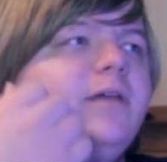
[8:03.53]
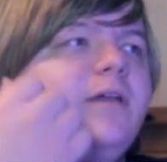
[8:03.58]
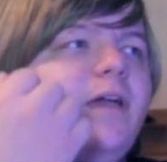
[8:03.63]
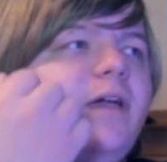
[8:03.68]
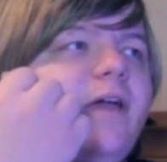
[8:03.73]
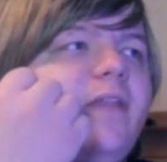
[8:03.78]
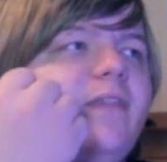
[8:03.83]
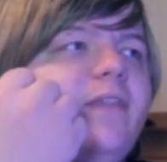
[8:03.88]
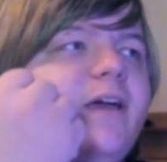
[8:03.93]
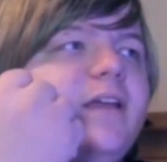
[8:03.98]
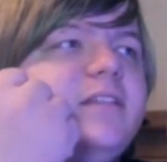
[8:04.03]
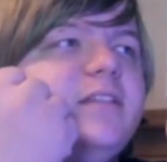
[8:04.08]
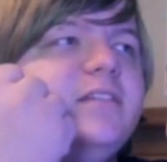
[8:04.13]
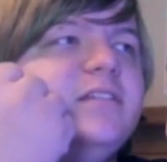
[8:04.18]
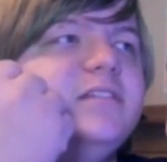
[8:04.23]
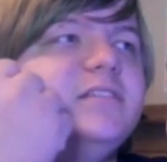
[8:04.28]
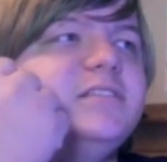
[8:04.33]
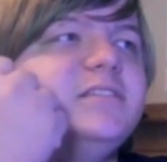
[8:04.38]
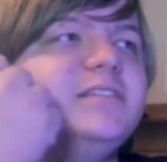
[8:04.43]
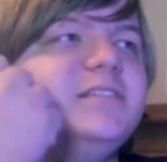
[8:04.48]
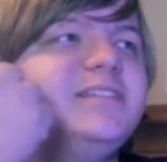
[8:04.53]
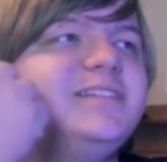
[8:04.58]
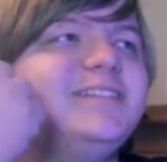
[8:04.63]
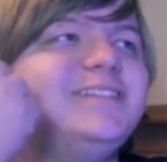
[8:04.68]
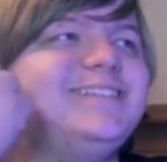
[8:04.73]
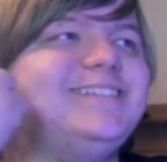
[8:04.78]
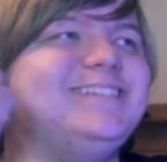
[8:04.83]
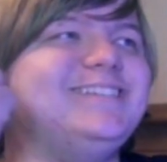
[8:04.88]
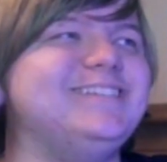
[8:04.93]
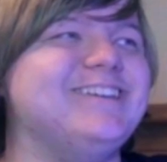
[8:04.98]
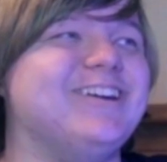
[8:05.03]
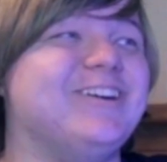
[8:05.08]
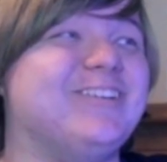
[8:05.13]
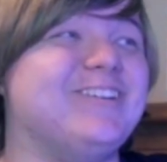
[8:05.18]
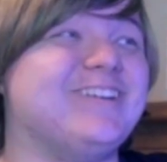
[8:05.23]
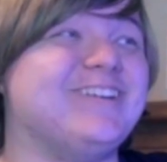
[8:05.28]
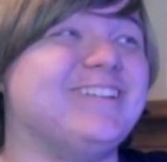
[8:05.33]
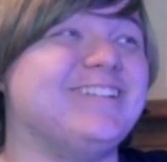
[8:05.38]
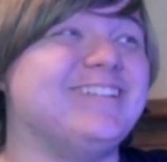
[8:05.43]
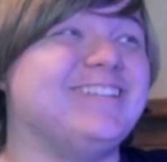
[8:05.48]
and, like, this
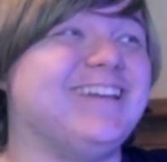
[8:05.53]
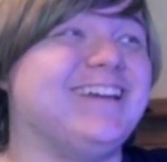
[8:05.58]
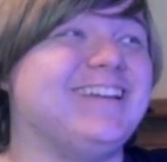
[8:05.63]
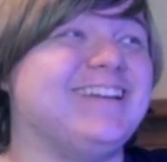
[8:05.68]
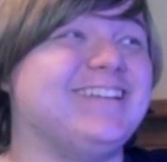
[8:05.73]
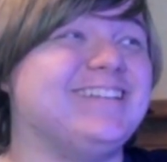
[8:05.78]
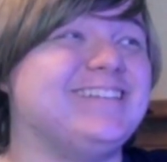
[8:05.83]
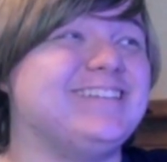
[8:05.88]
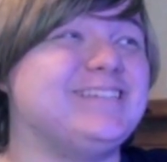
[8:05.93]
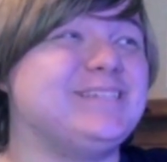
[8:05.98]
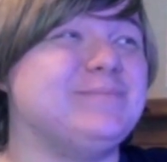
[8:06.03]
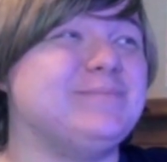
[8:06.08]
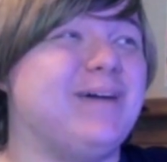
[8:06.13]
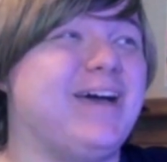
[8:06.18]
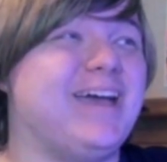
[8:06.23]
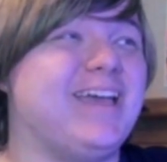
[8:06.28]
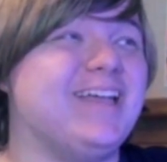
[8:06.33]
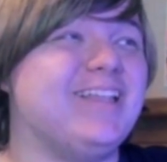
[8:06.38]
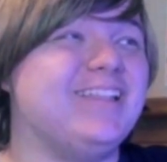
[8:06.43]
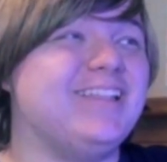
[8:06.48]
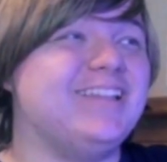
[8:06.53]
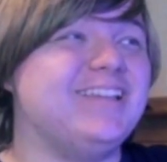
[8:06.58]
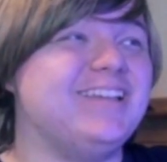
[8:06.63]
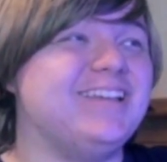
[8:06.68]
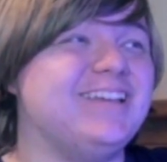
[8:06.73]
Joker-like smile.